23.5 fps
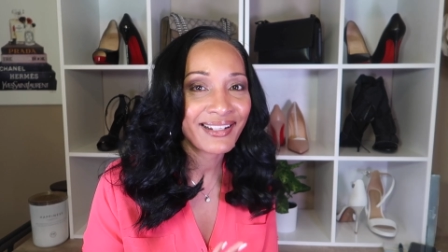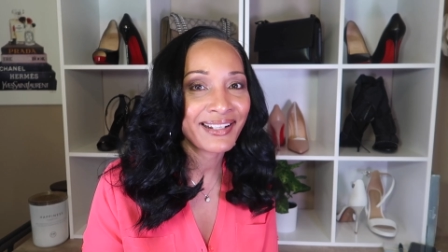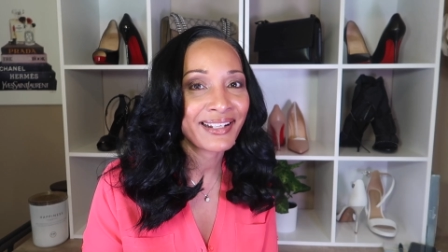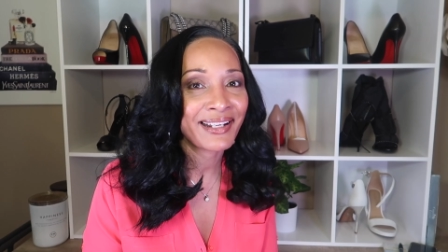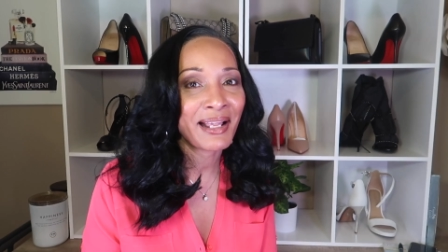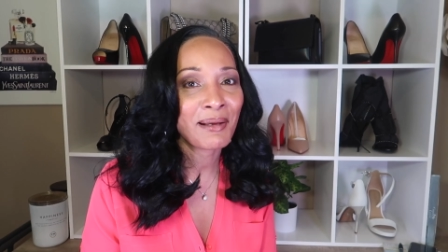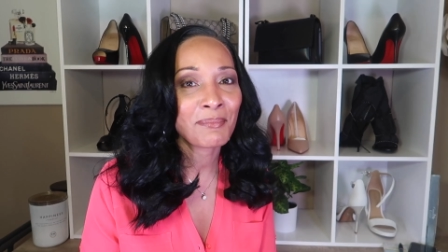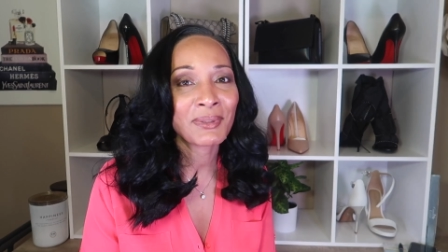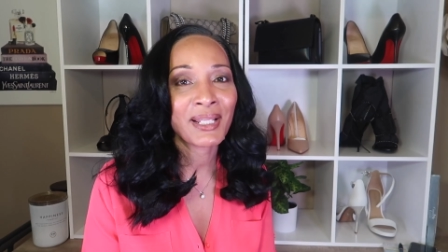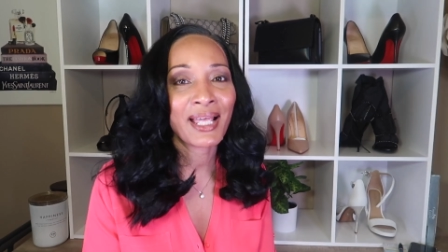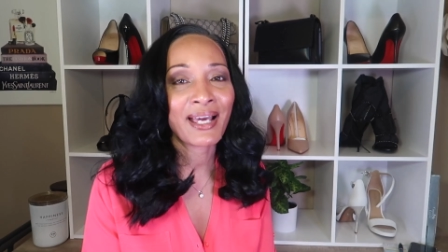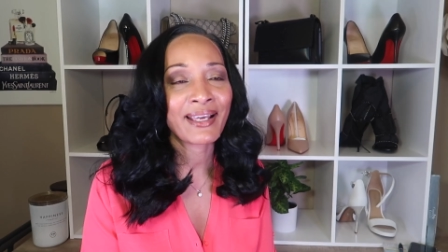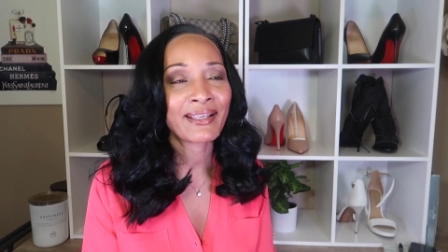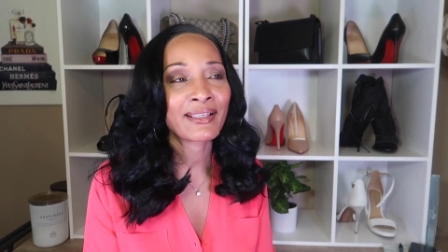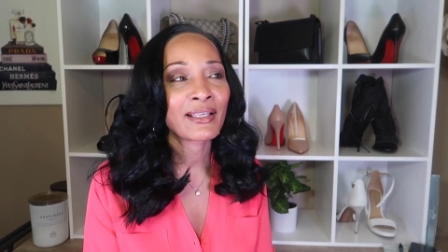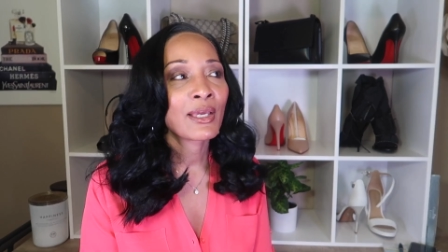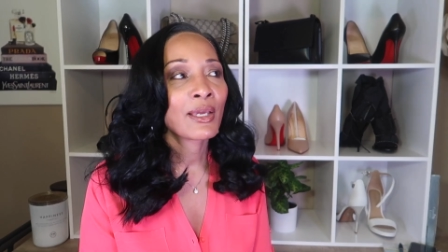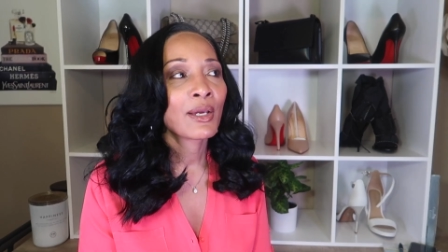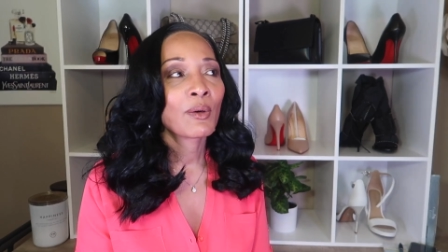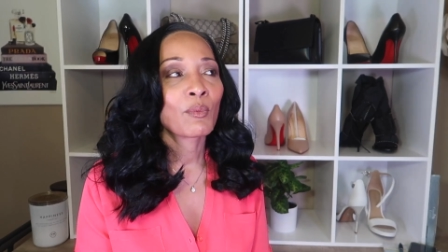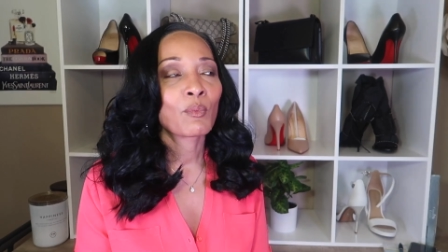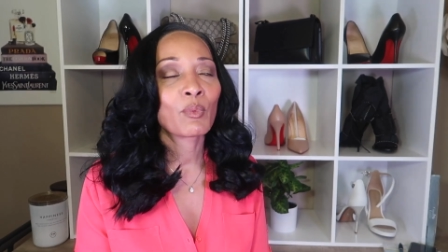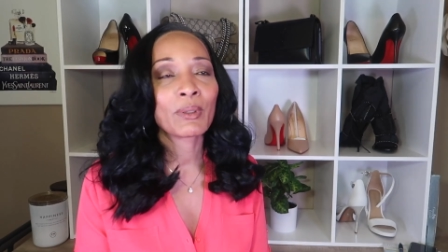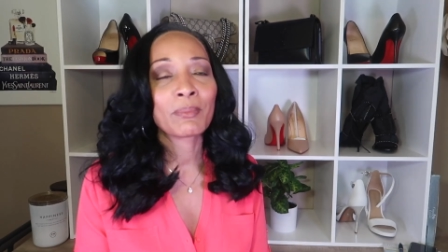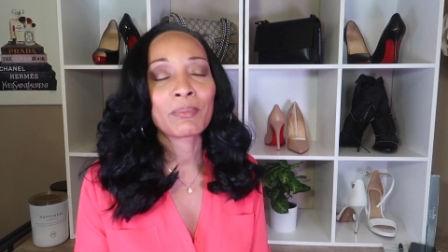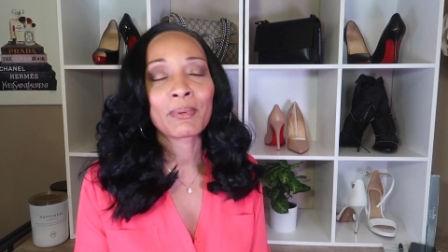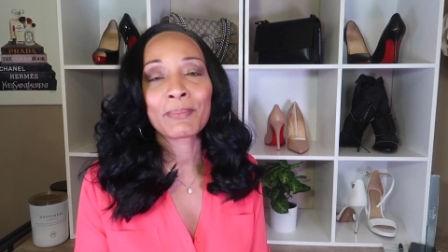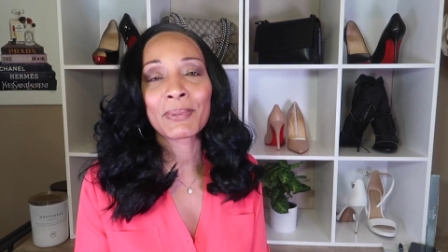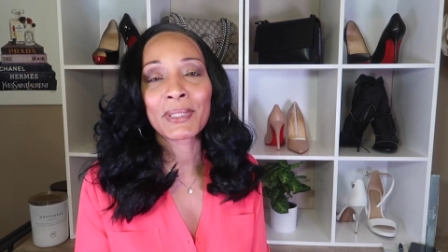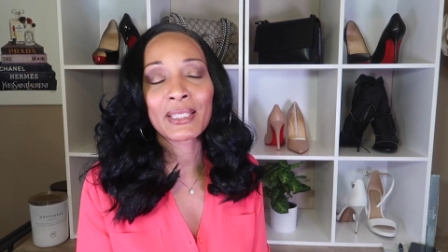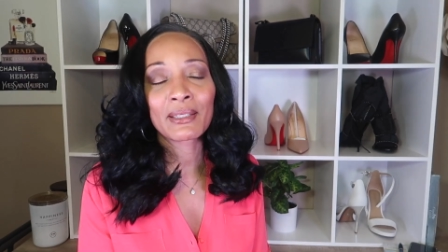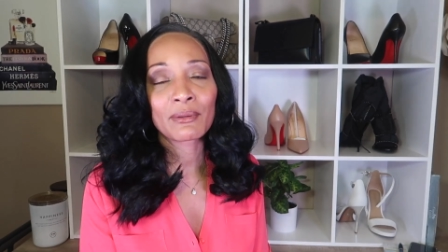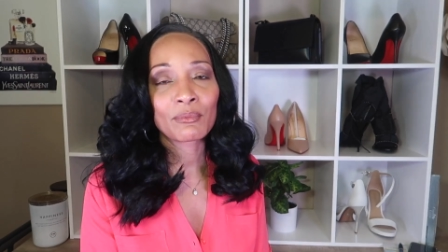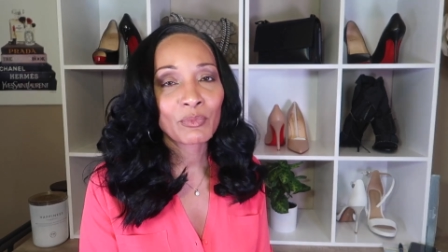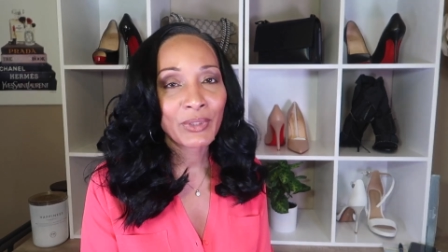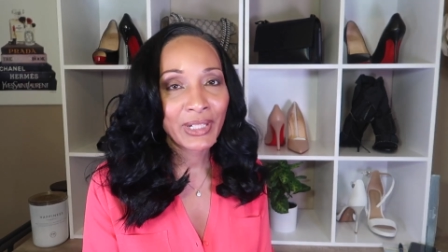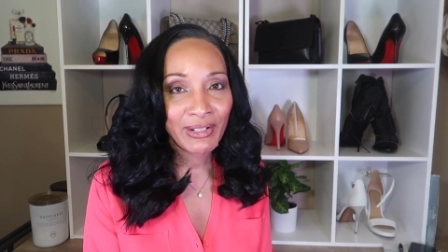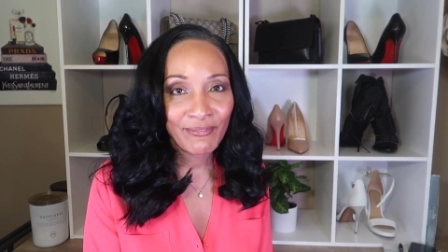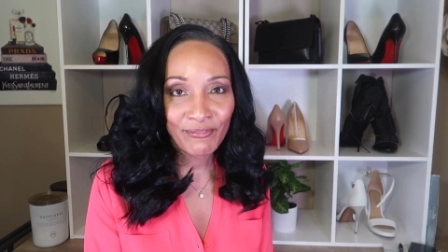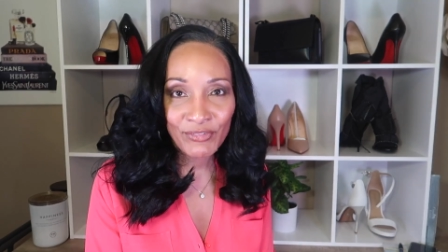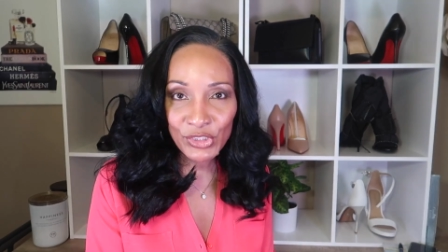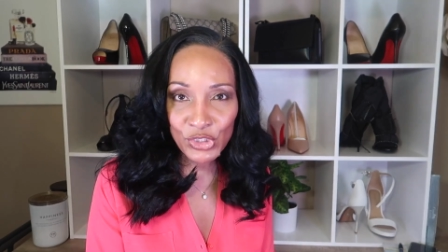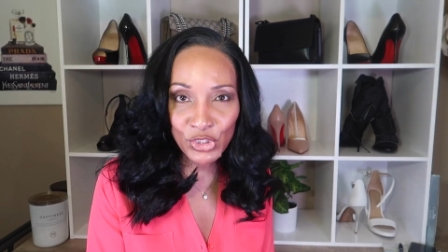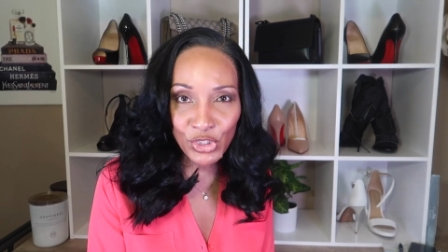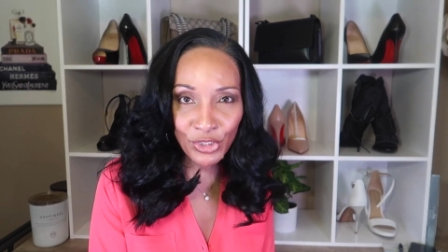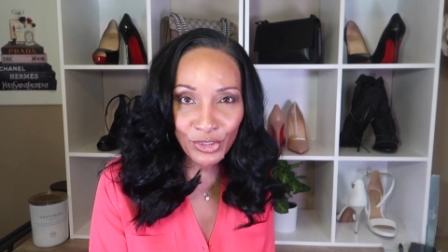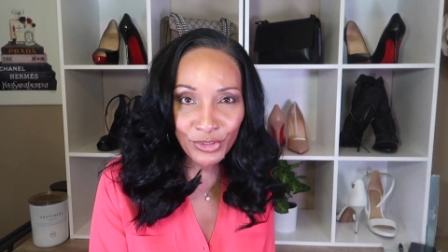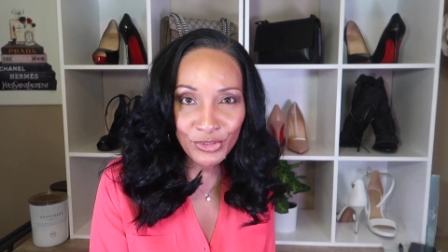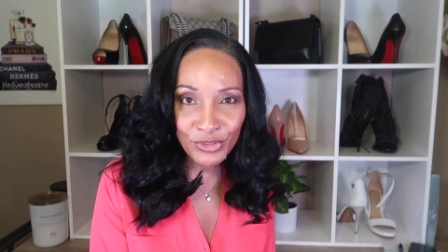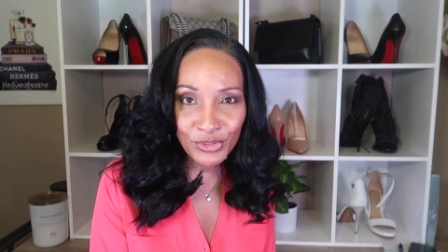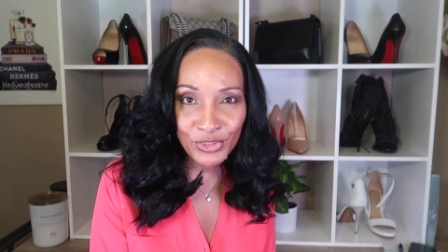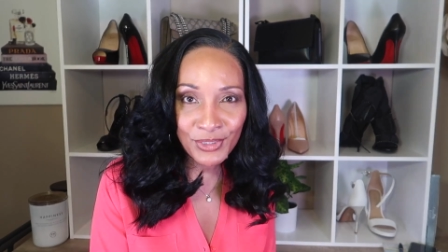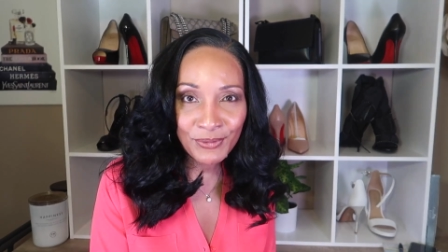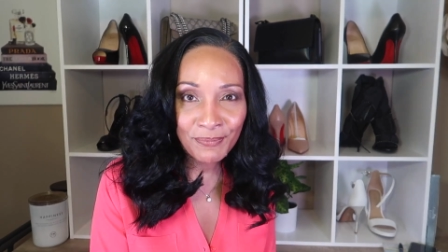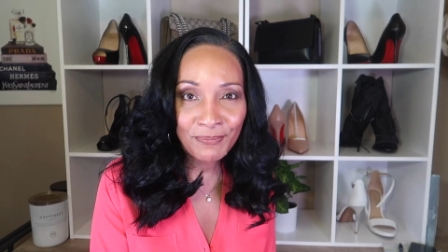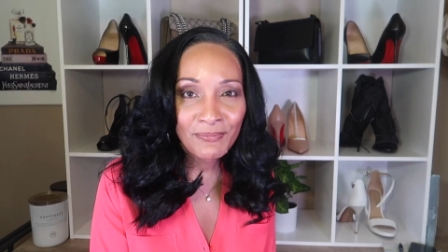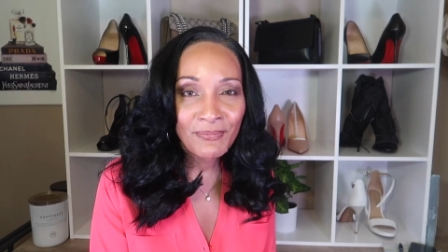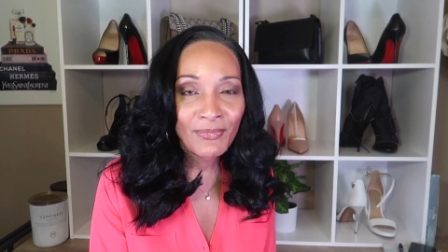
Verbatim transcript: and I'm like, we would be getting ready for church,